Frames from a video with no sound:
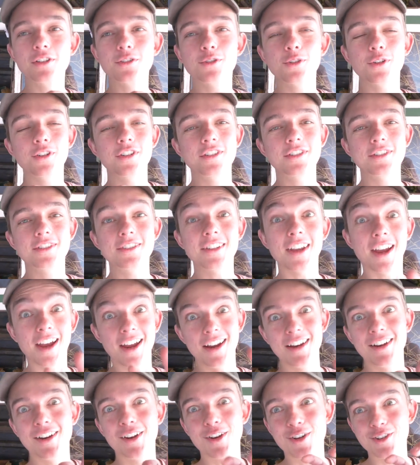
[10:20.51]
so it's
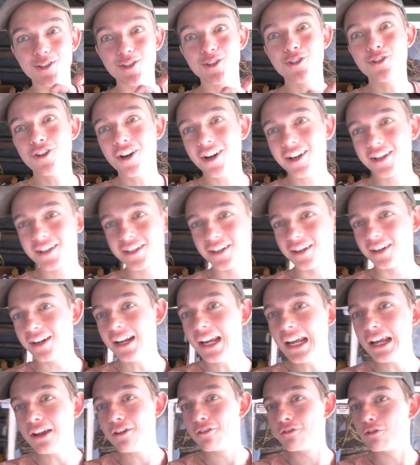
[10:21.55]
under construction
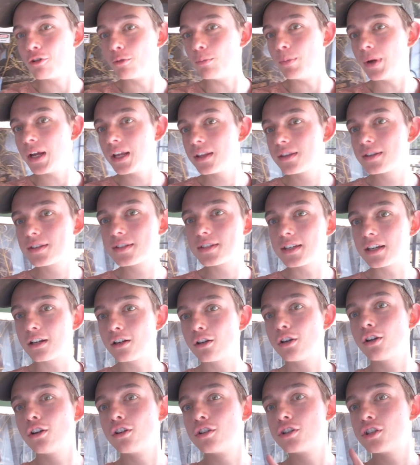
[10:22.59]
for Beth's
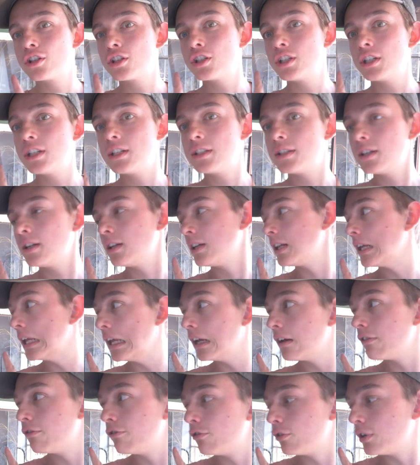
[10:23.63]
enclosure. She's in
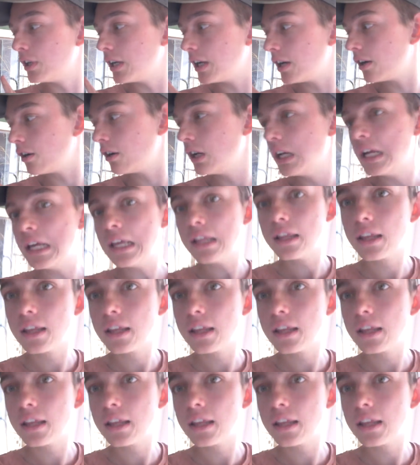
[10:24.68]
here for now.